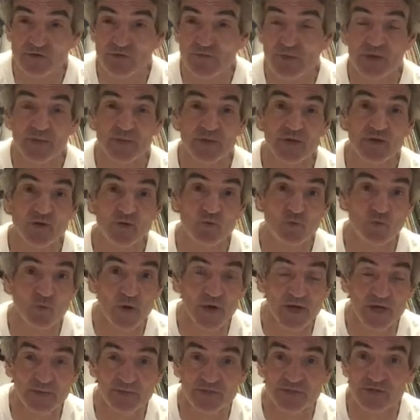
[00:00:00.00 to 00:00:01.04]
or maybe
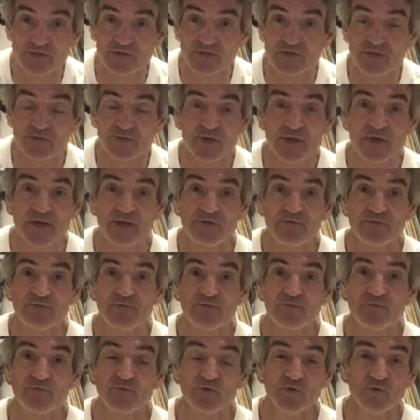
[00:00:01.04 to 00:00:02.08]
grapes or some kind of
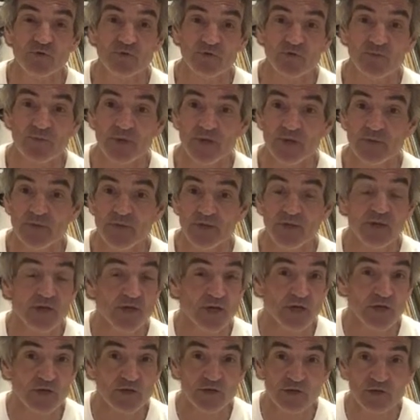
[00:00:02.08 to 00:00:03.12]
fruit, or maybe
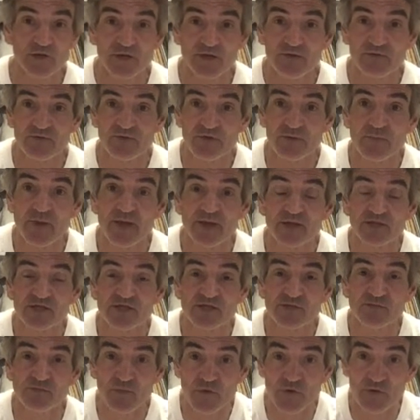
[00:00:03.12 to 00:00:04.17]
you could even make a
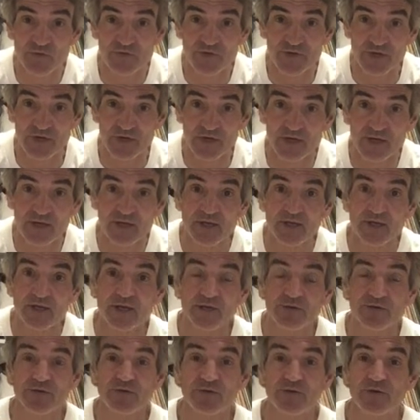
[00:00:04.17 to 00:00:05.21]
smoothie
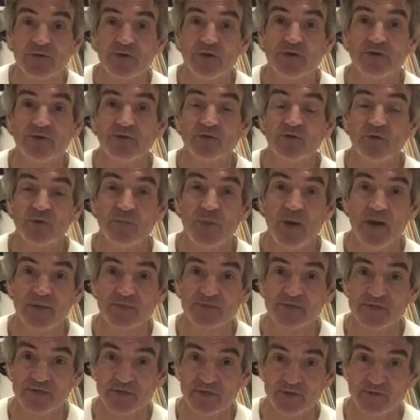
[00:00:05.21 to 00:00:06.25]
and turn it into a
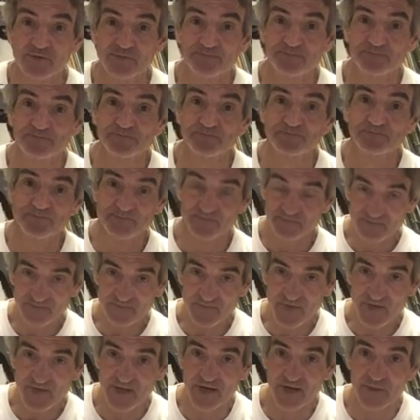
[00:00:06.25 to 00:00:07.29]
popsicle.
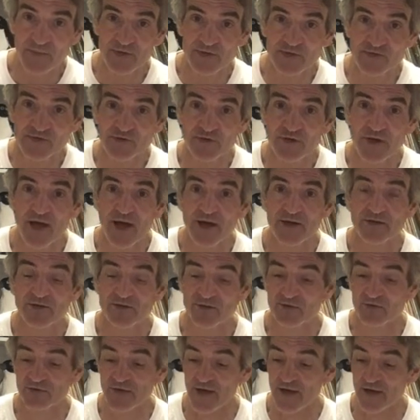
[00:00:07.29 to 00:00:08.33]
And I'm going to show you how to
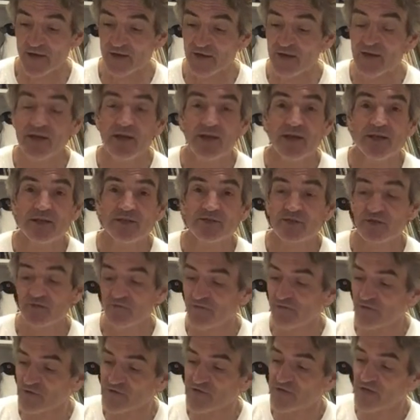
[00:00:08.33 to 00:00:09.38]
do that. So the
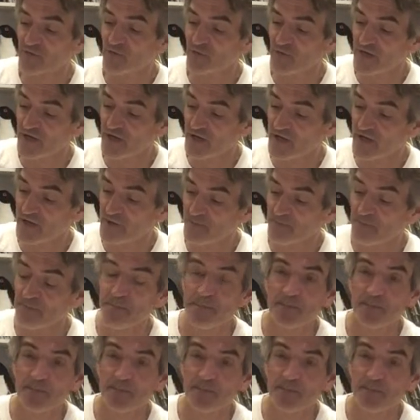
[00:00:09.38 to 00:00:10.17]
first thing we need